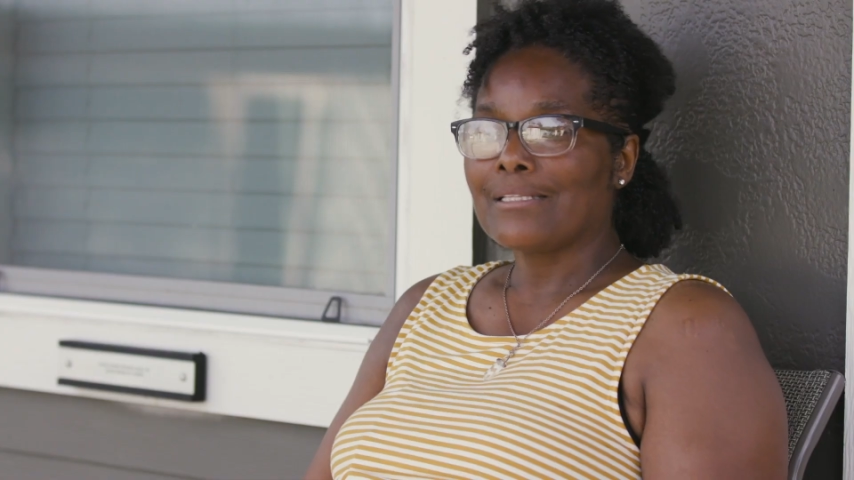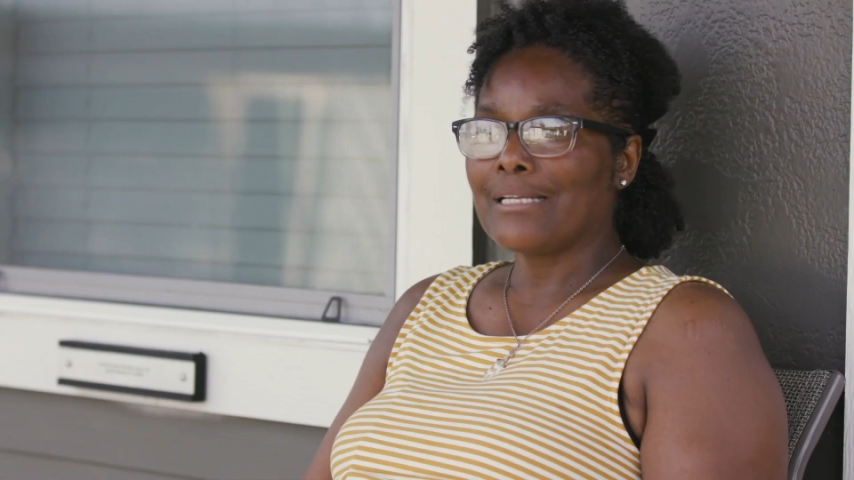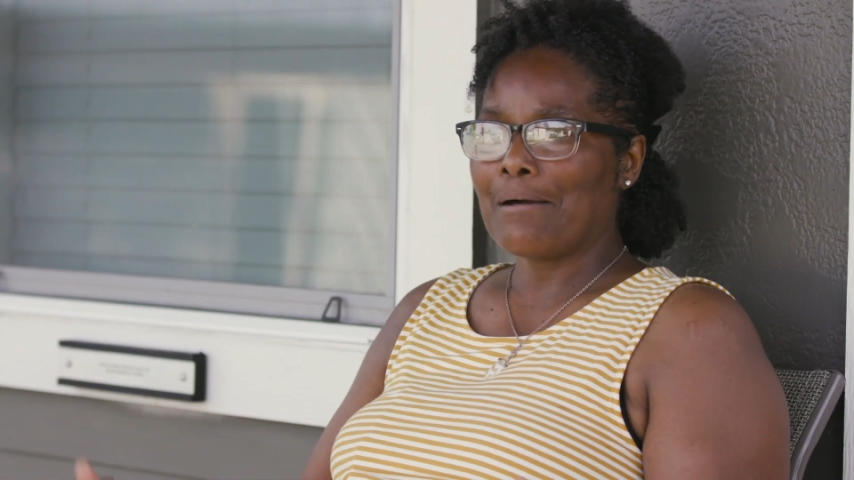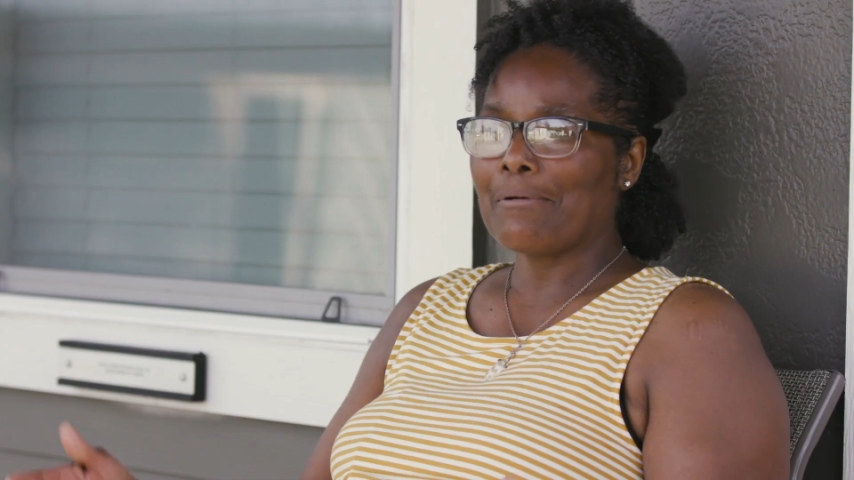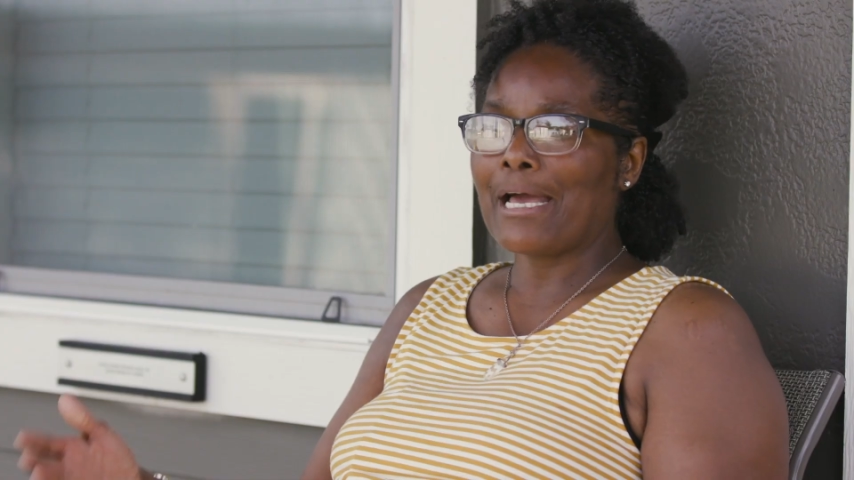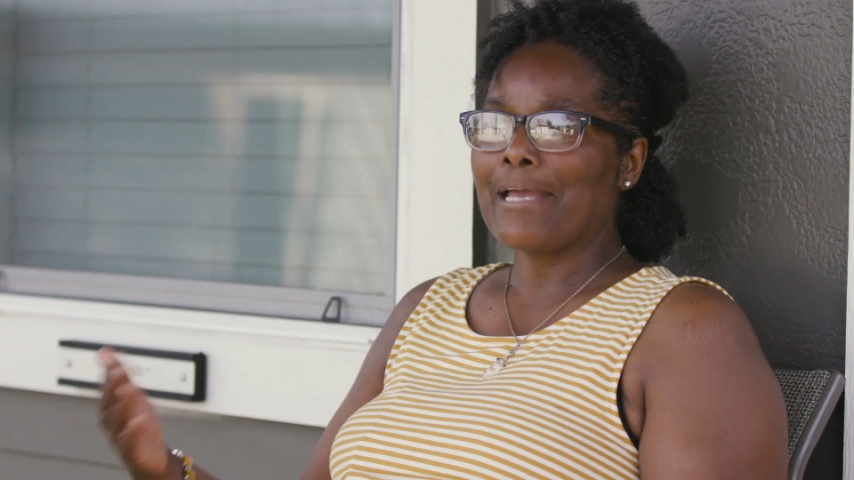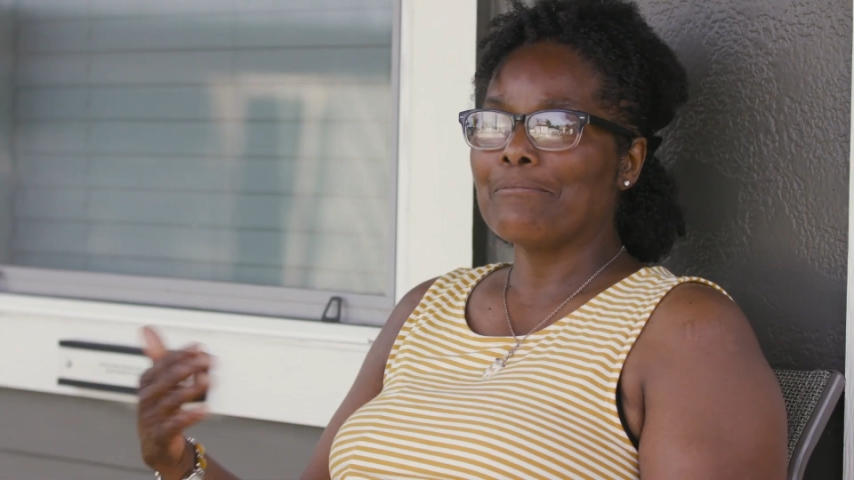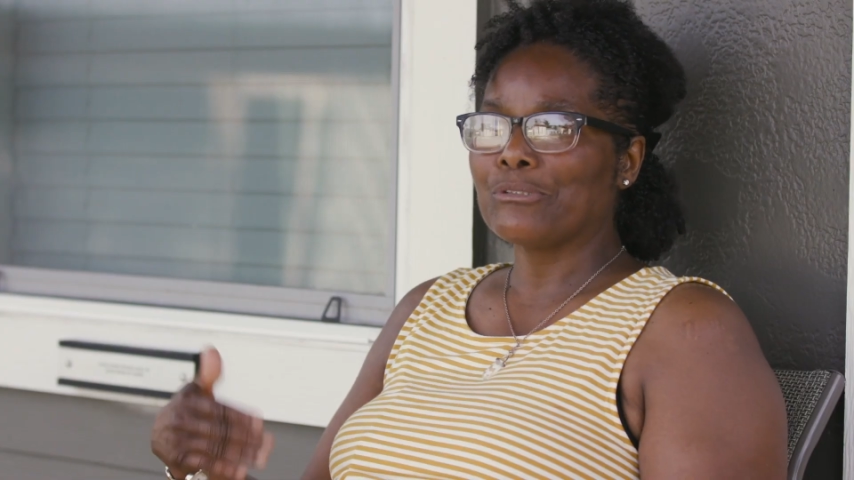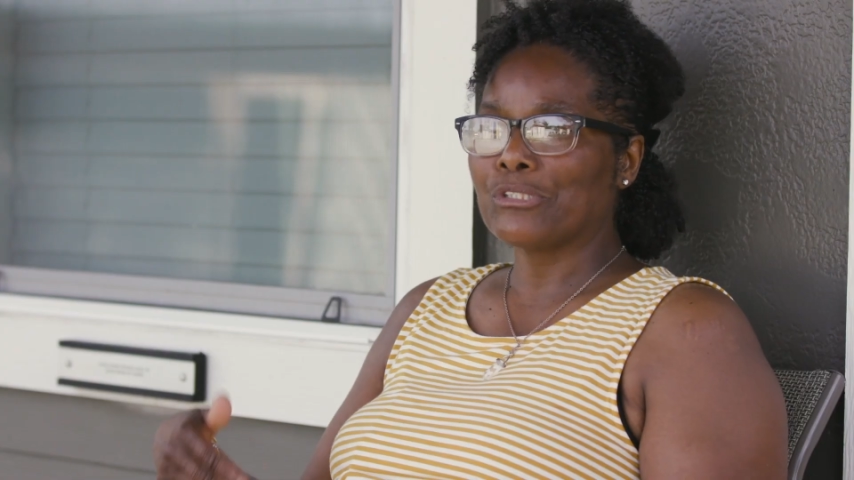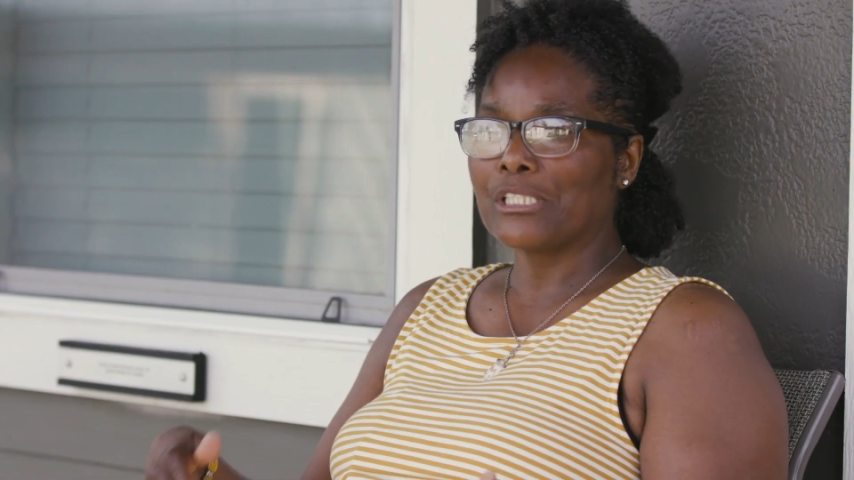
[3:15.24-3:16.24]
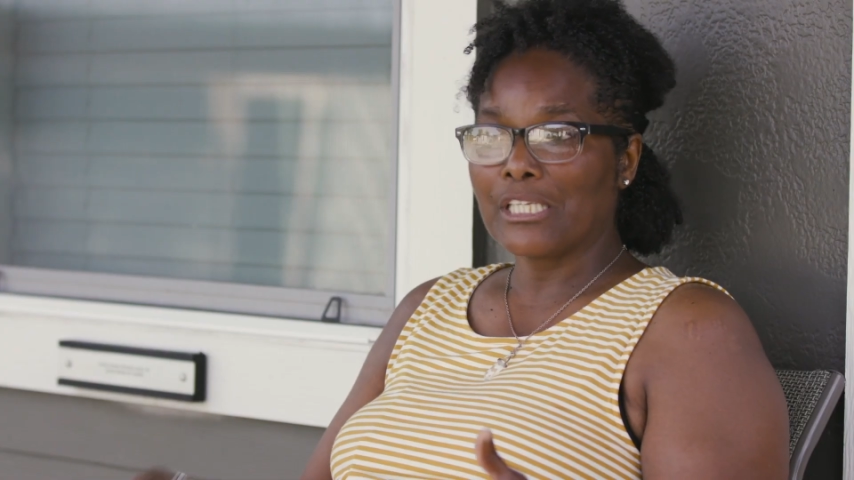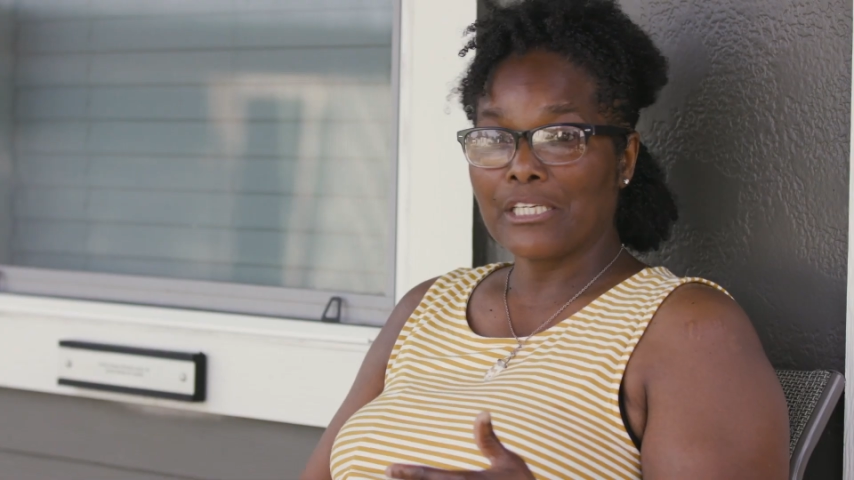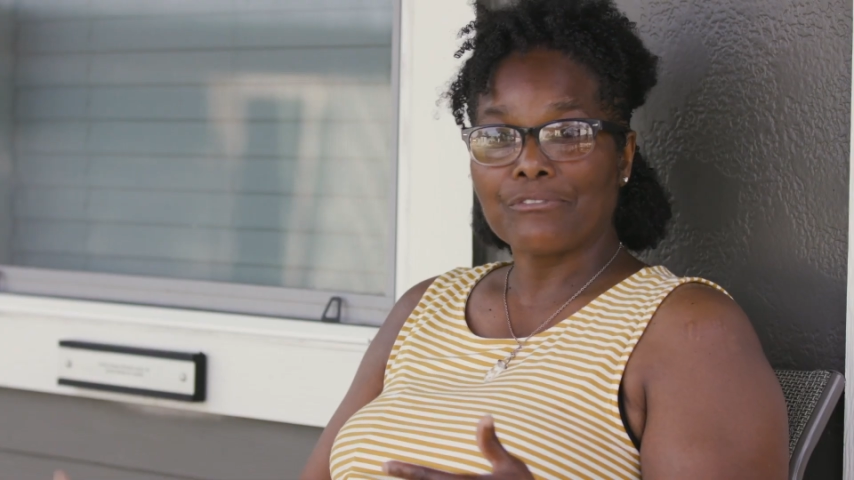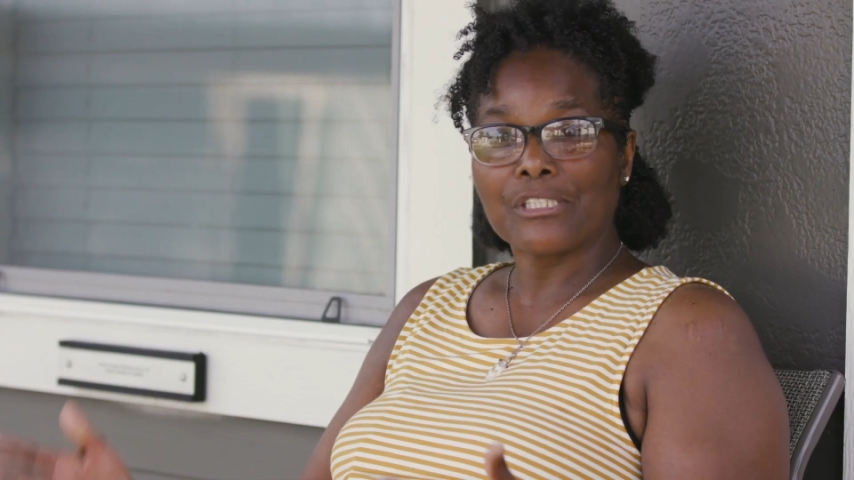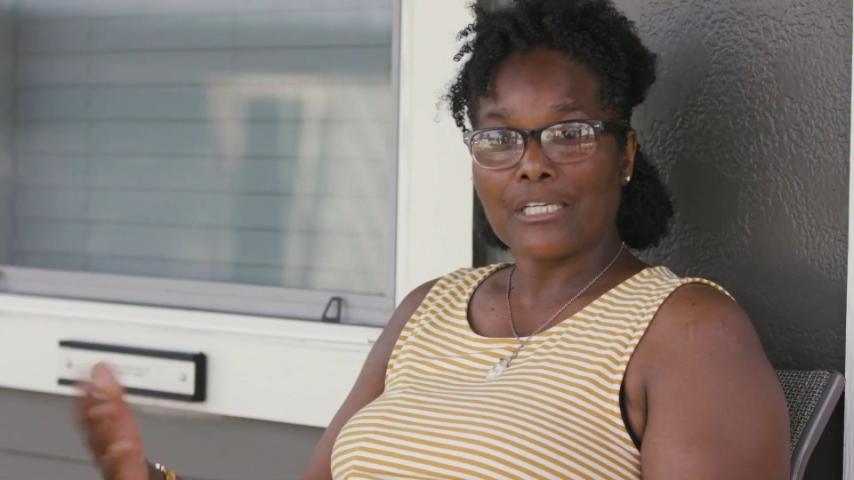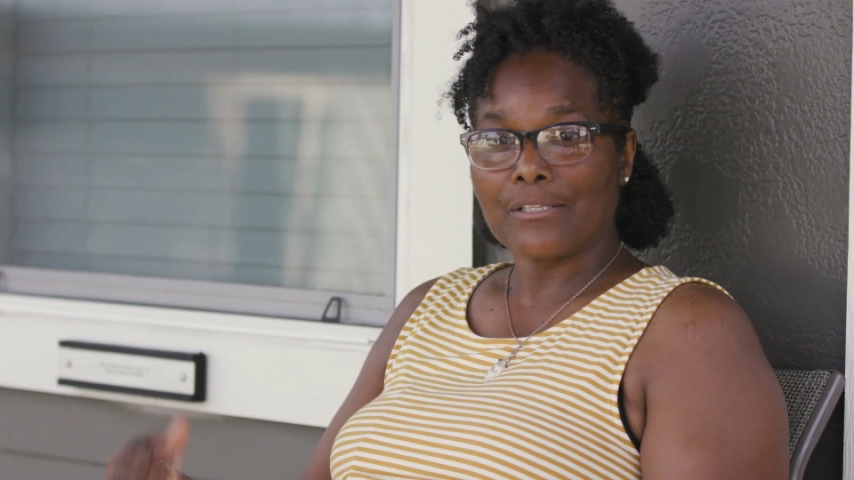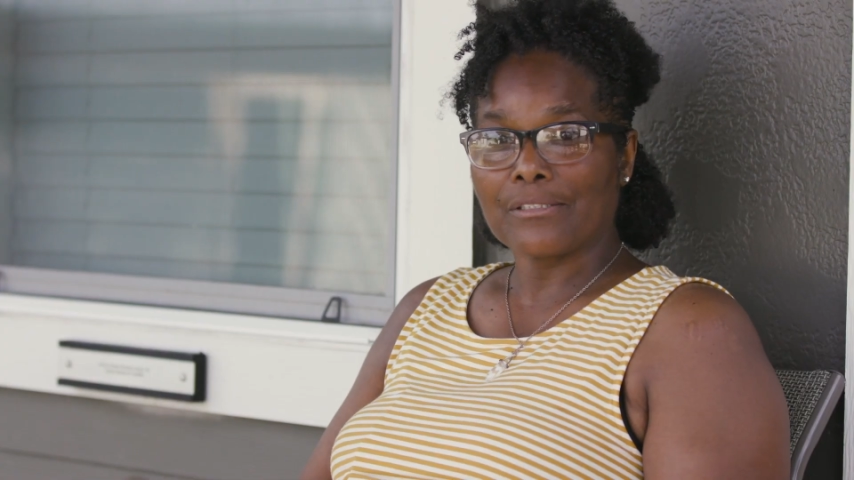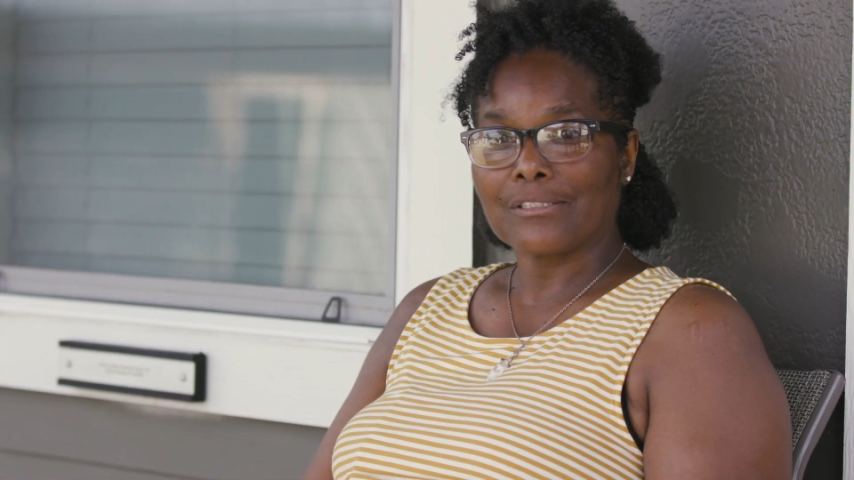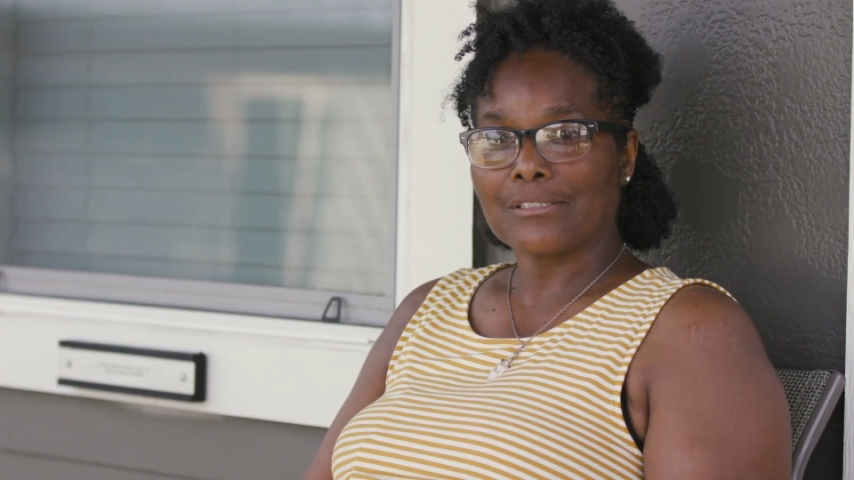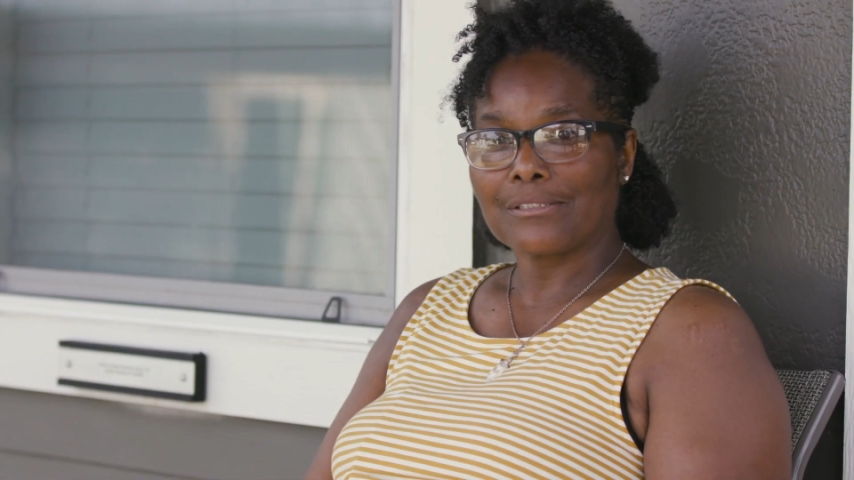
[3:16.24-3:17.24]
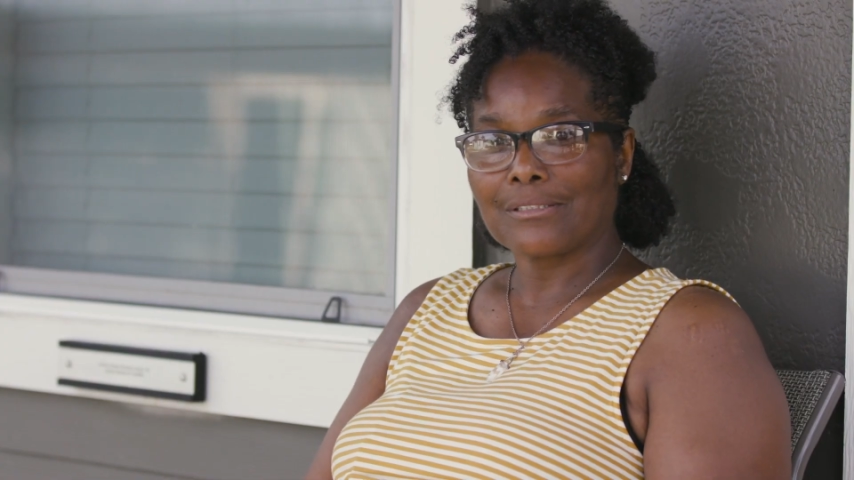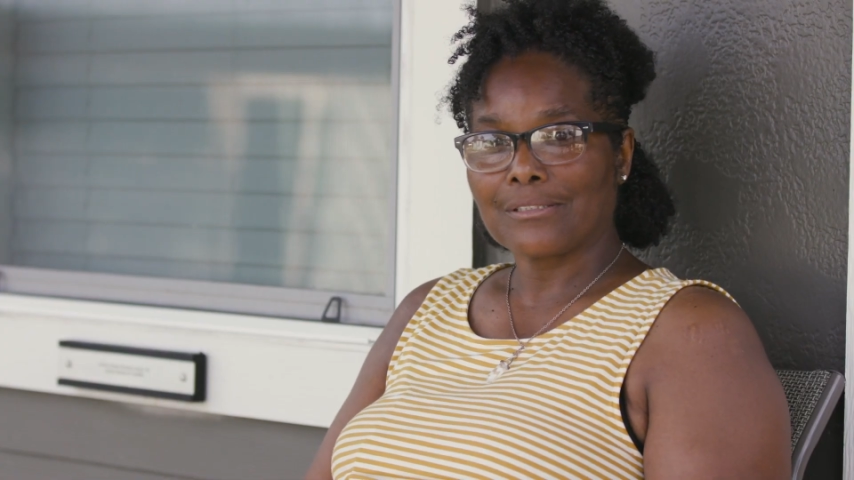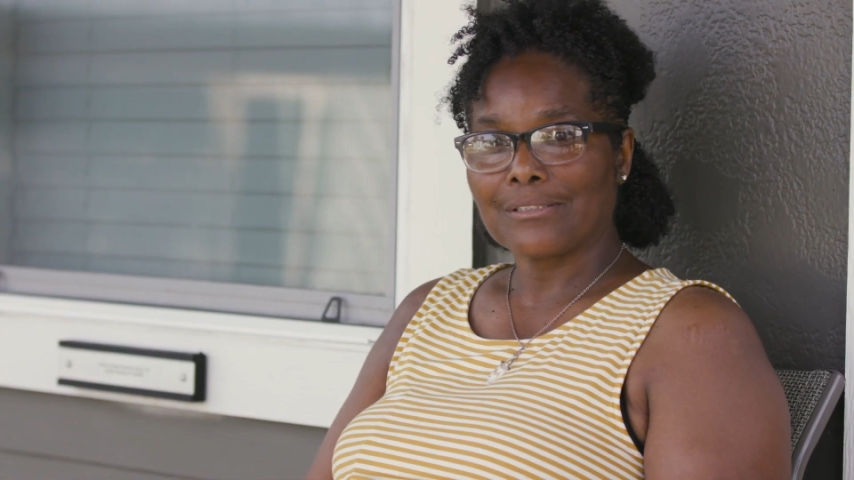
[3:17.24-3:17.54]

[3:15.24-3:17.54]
And I'm able to give to others